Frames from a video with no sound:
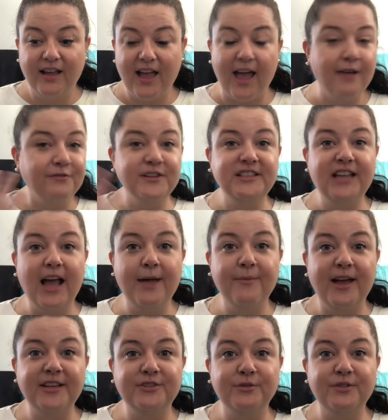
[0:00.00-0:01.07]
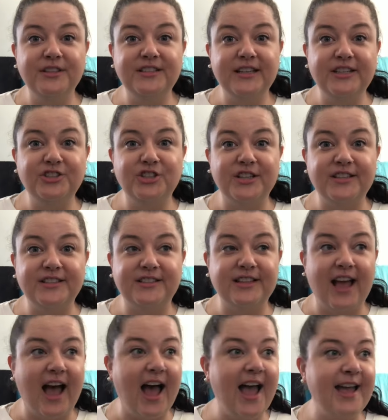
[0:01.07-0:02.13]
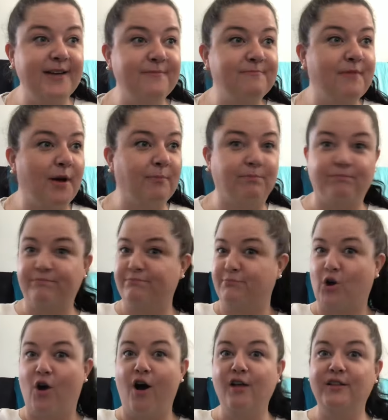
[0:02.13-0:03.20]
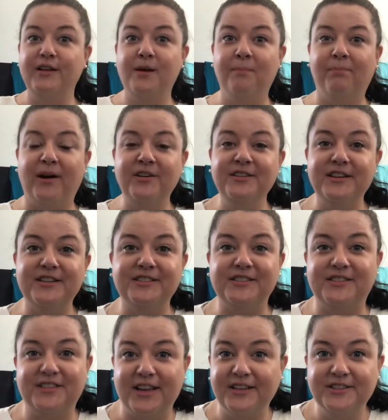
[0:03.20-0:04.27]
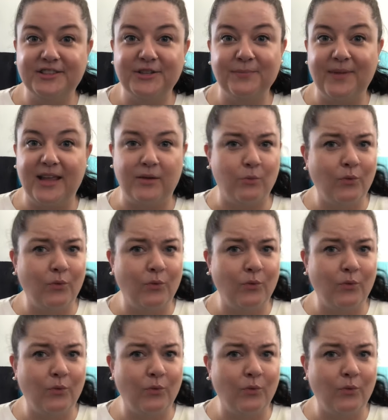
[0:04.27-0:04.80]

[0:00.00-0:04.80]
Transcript: Every time I do the dishes, I am calling abundance into me.